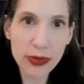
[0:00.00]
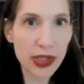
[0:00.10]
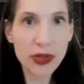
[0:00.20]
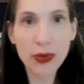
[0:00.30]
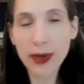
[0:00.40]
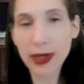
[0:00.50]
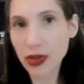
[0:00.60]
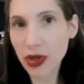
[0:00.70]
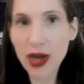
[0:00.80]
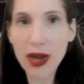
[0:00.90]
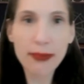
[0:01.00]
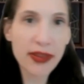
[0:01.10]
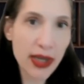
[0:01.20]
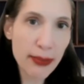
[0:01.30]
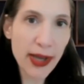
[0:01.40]
that you don't want to look up,
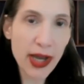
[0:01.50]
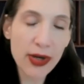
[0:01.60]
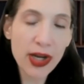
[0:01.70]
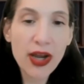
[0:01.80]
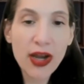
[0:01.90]
think about.